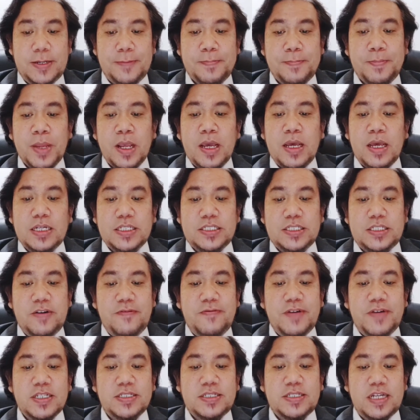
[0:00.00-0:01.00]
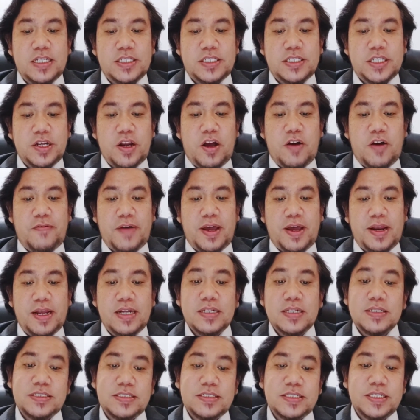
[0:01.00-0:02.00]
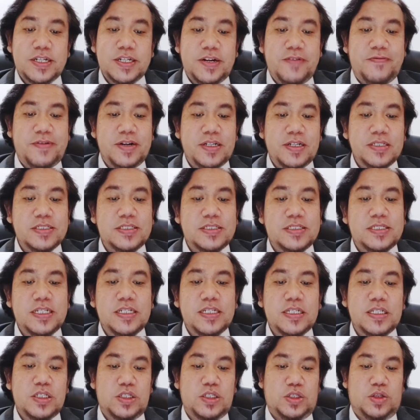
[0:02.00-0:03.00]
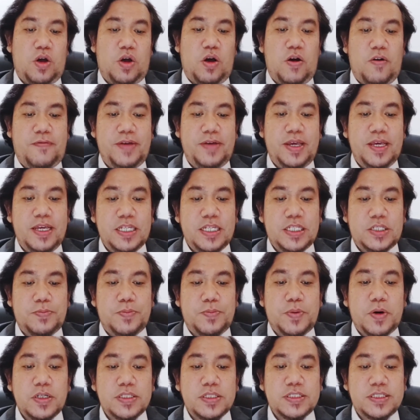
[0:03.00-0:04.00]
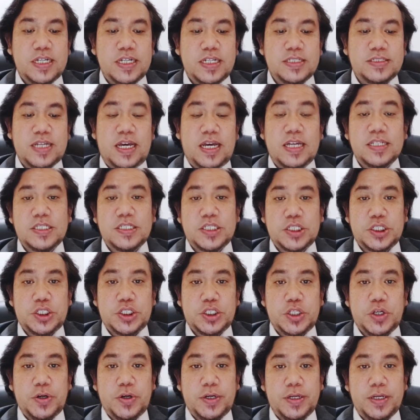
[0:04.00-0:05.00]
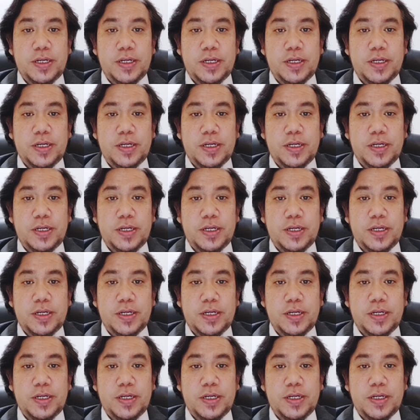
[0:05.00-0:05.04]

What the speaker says: Several sections of NLC referencing of each process as shown